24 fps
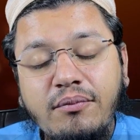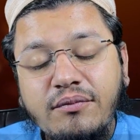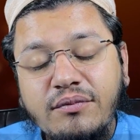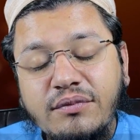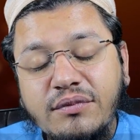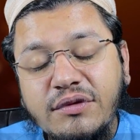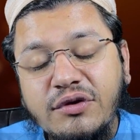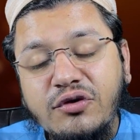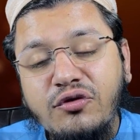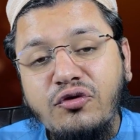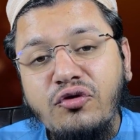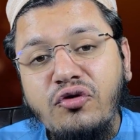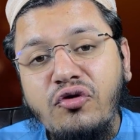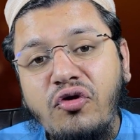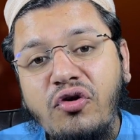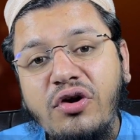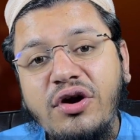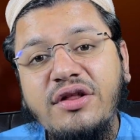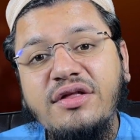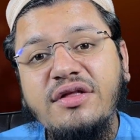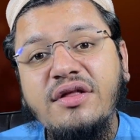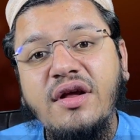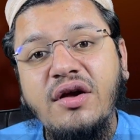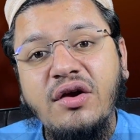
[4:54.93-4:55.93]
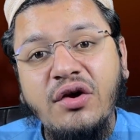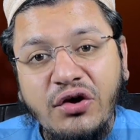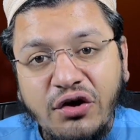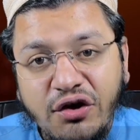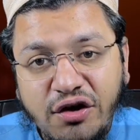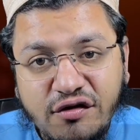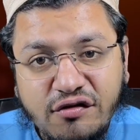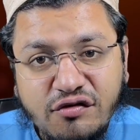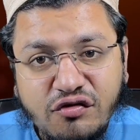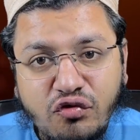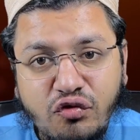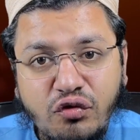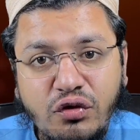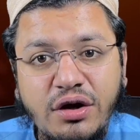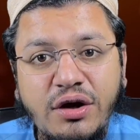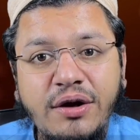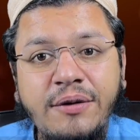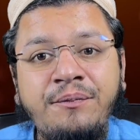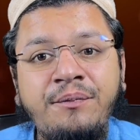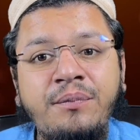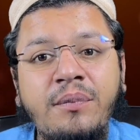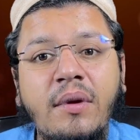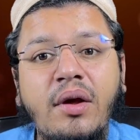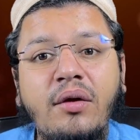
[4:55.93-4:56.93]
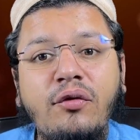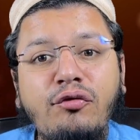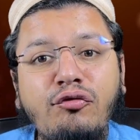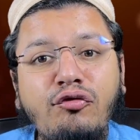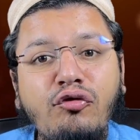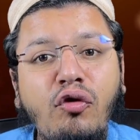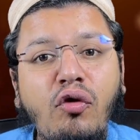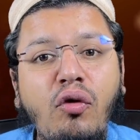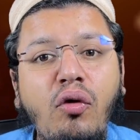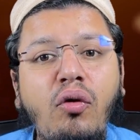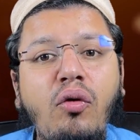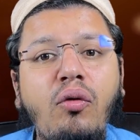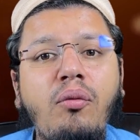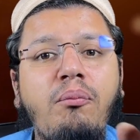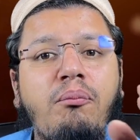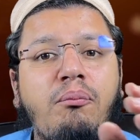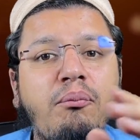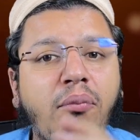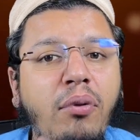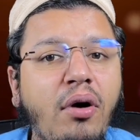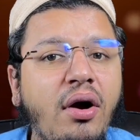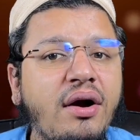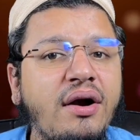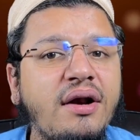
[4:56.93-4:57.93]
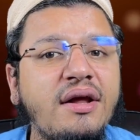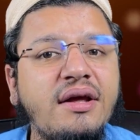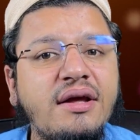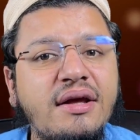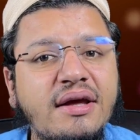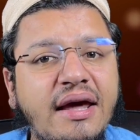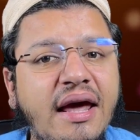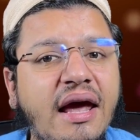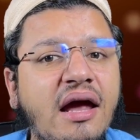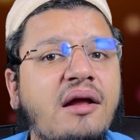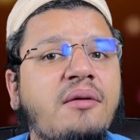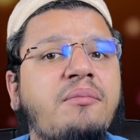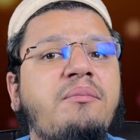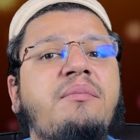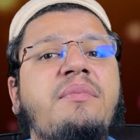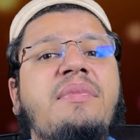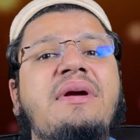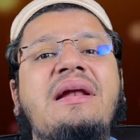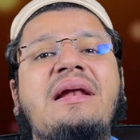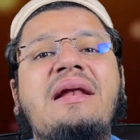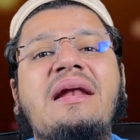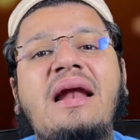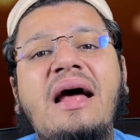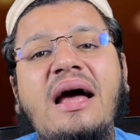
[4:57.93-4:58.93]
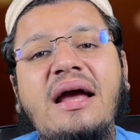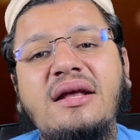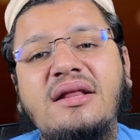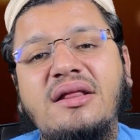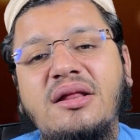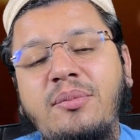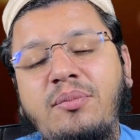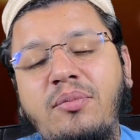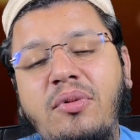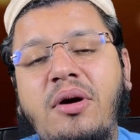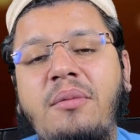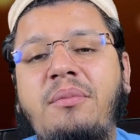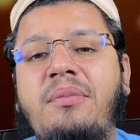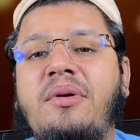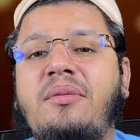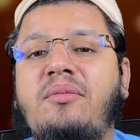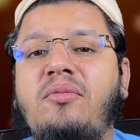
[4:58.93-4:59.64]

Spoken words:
you know, in the history, Nobody can be like the Prophet